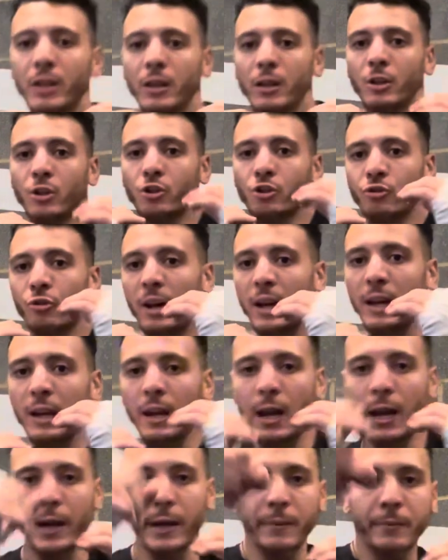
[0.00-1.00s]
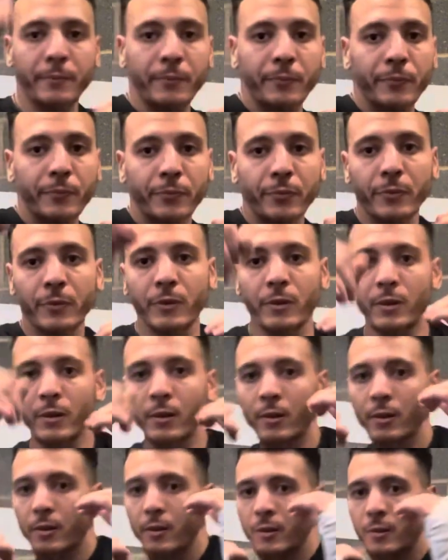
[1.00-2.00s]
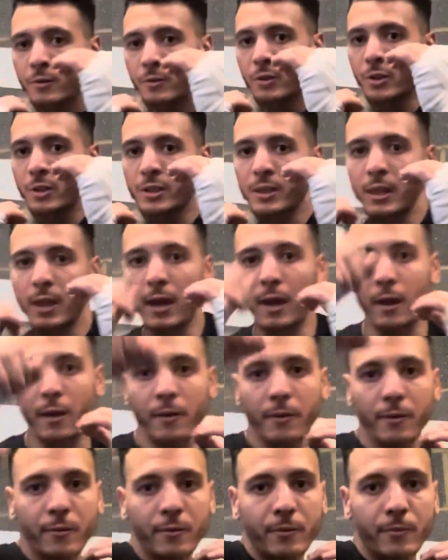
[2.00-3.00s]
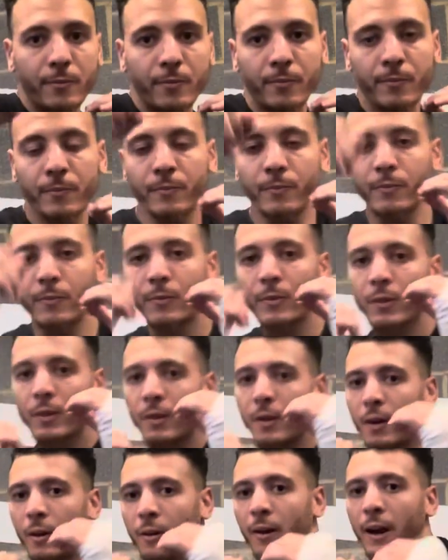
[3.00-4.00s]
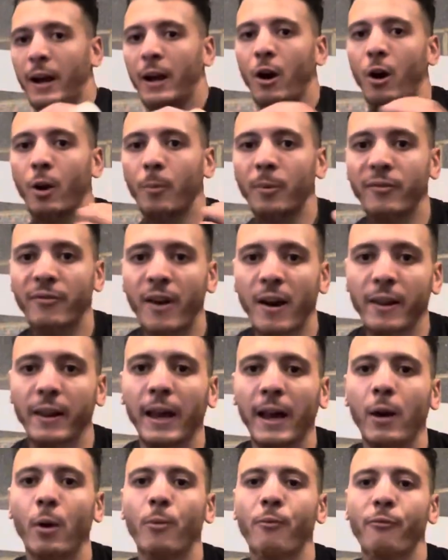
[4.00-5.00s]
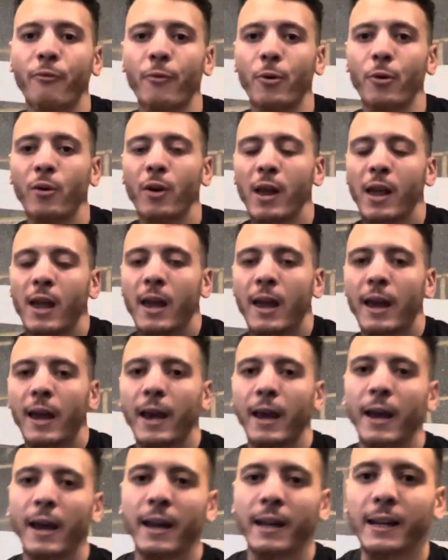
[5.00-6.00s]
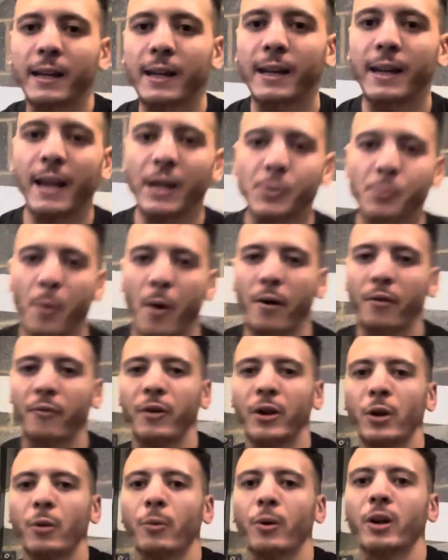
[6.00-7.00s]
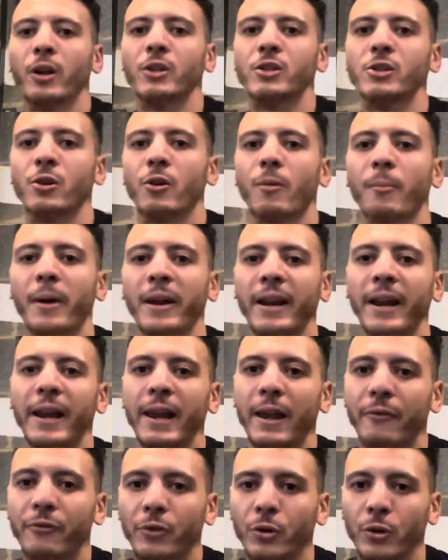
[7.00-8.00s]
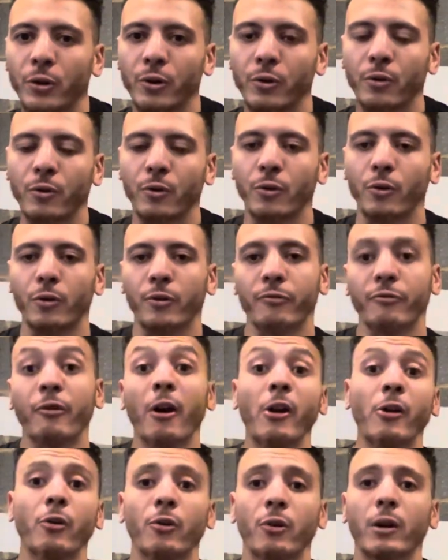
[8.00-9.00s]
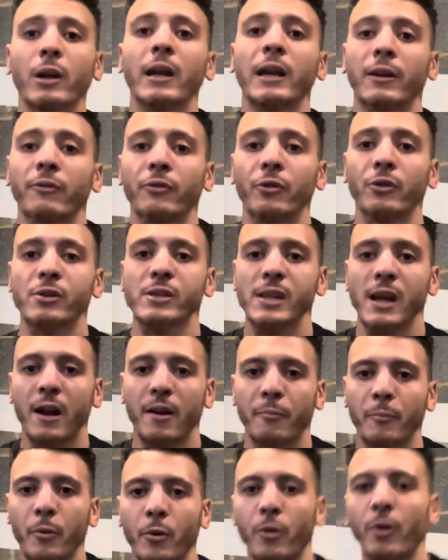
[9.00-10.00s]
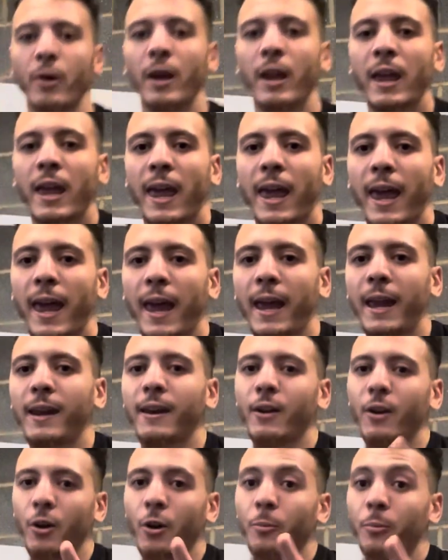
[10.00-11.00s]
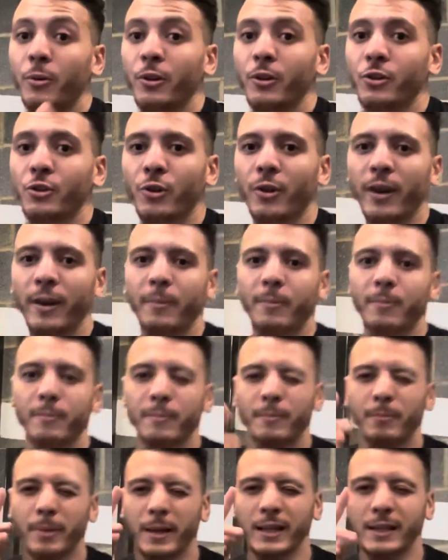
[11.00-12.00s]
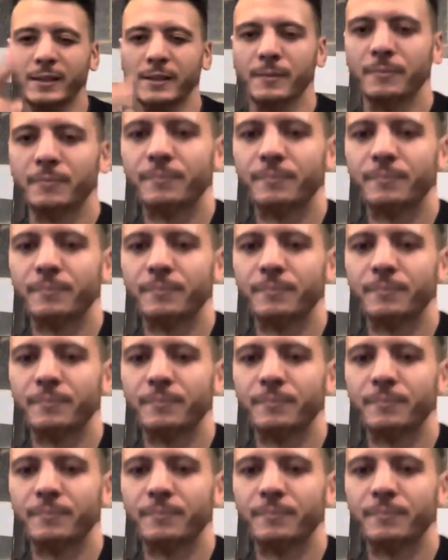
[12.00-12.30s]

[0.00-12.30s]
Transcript: in a straight line, just there. All right, I hope you found that helpful. And in the next part of the video, we're going to talk about the left hook or the front hook if you're a southpaw, and I hope you enjoy it. Peace.